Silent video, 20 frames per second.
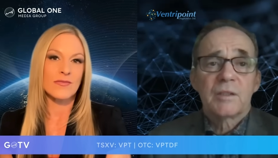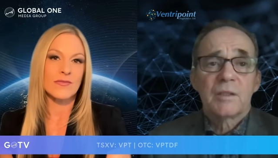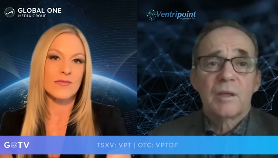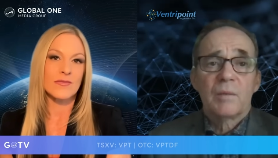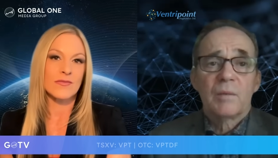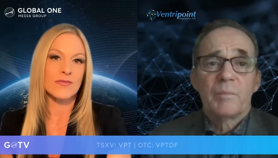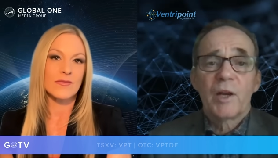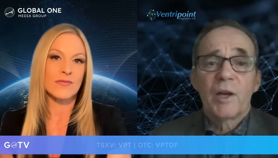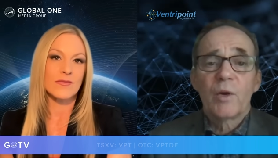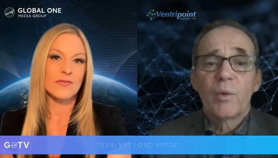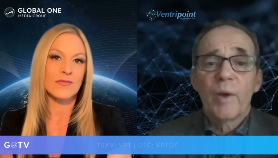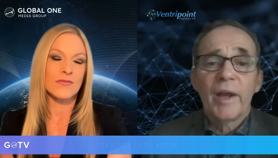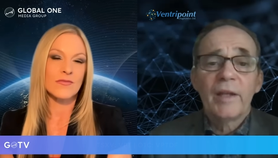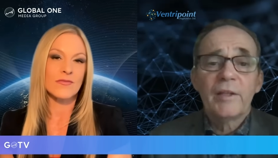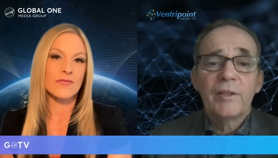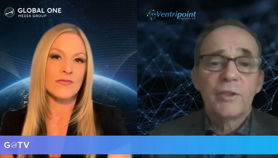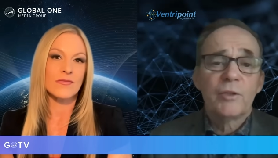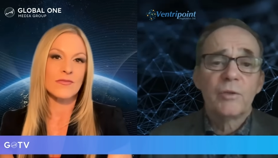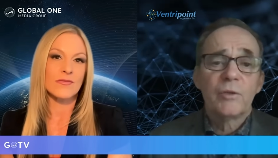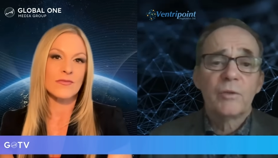Speaker 1: a better way
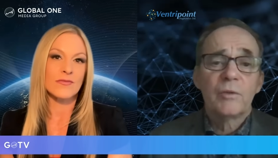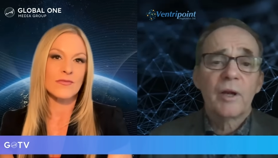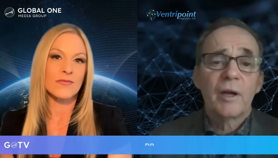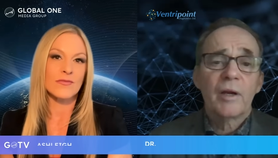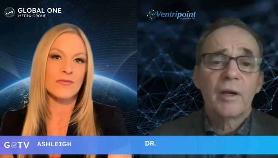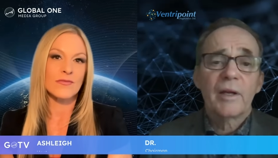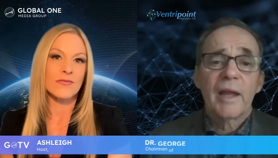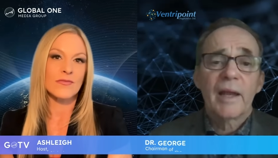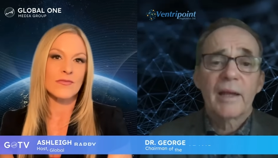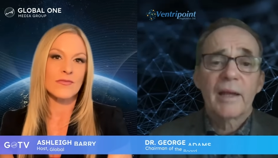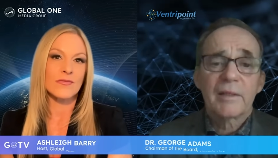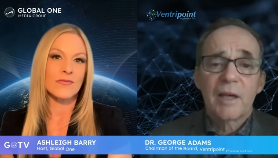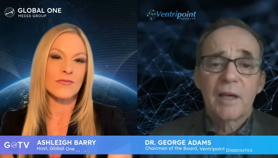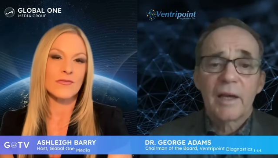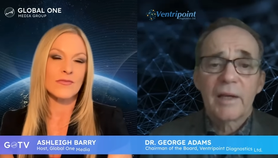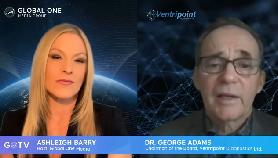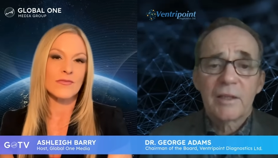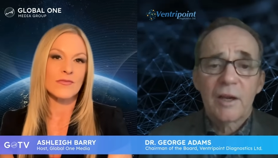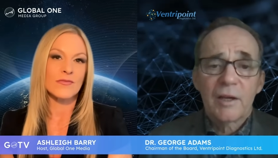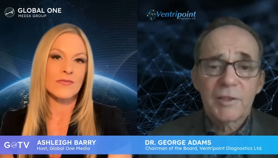to do cardiac
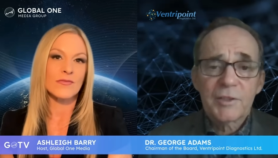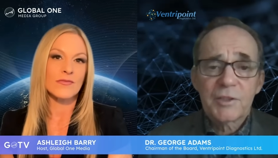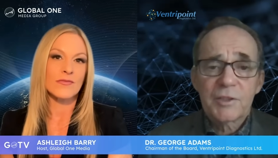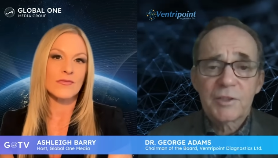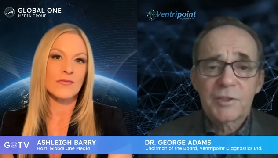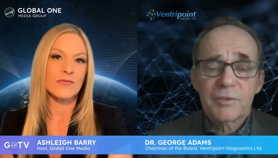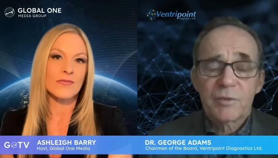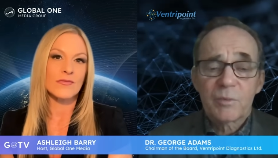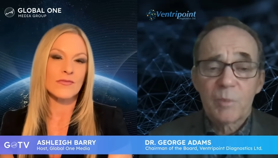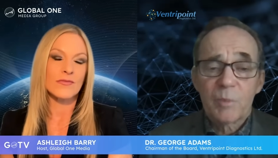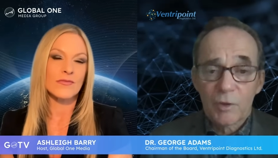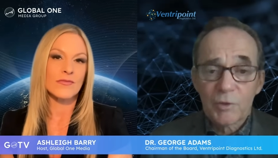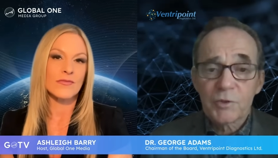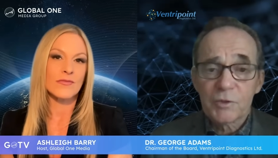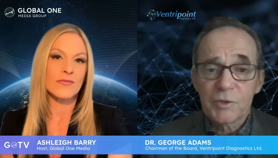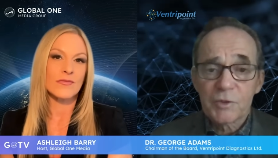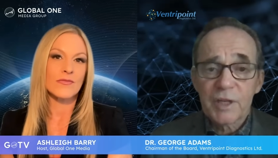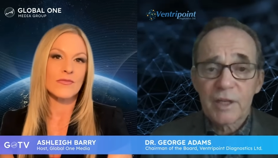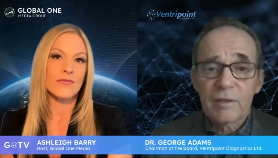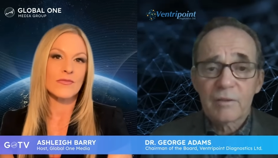diagnostics from
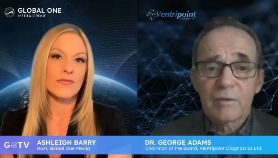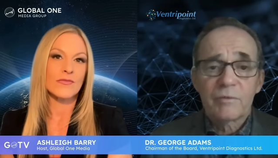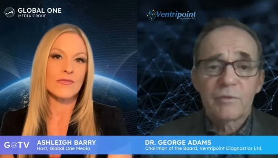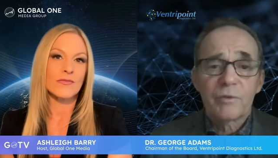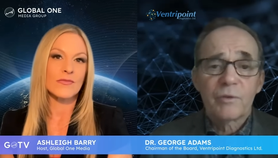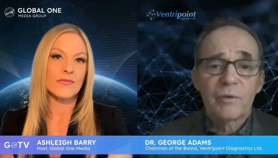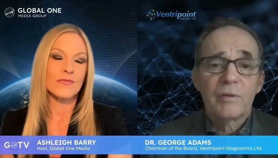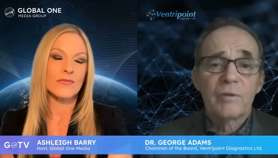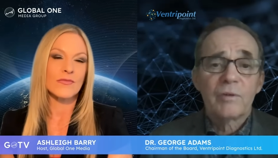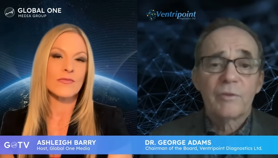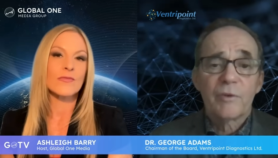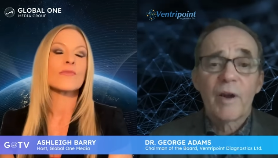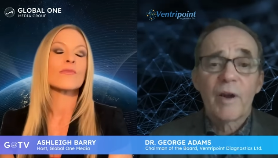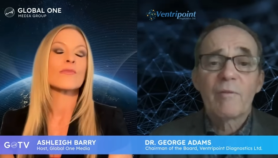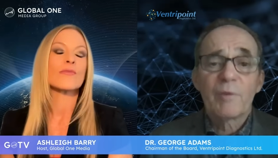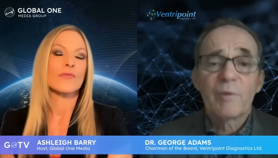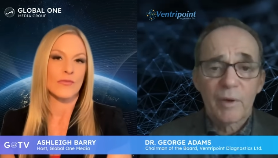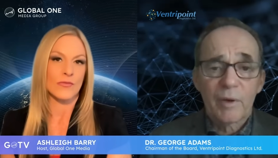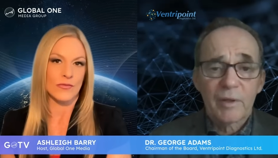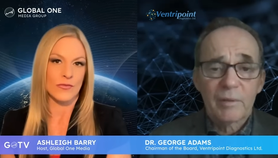ultrasound for, for
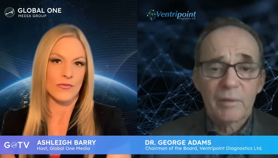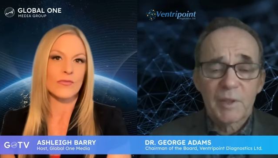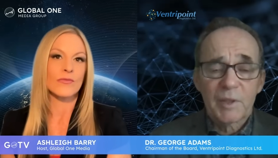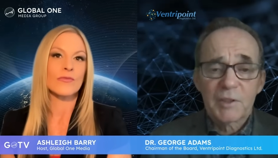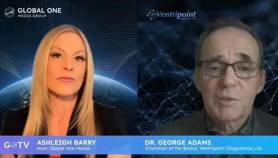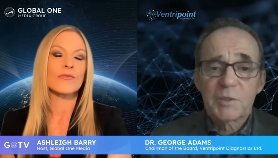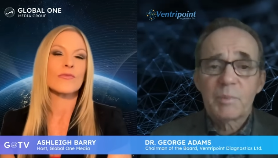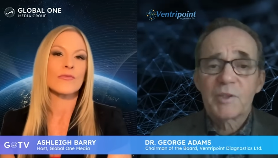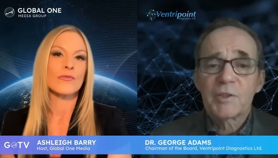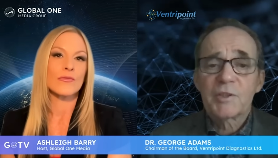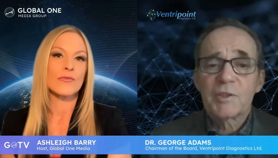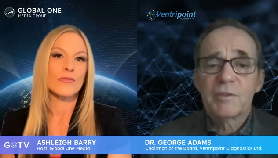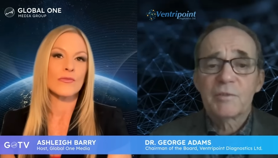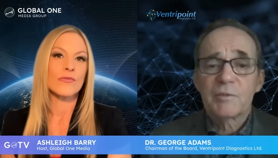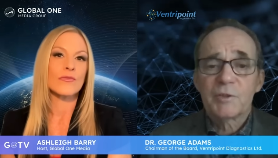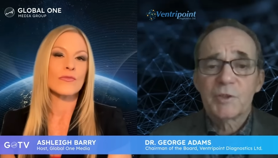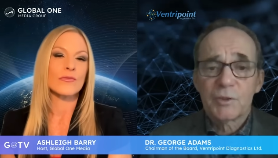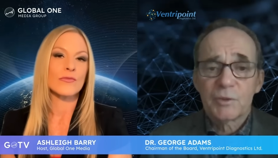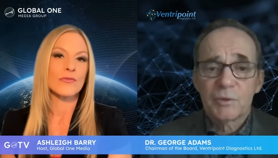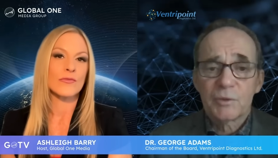everyone, but especially
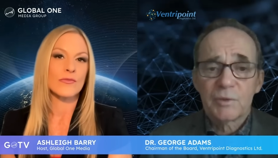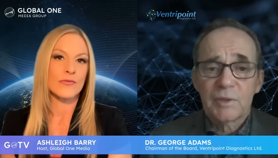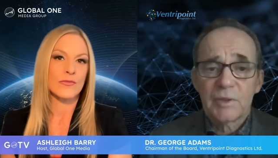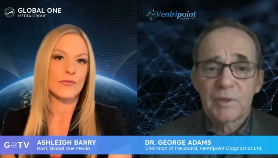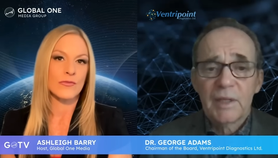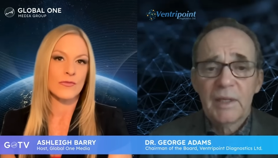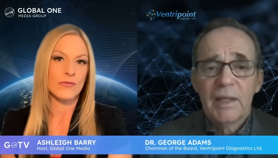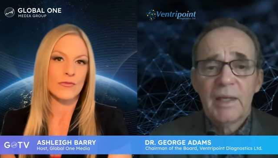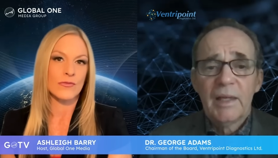for children.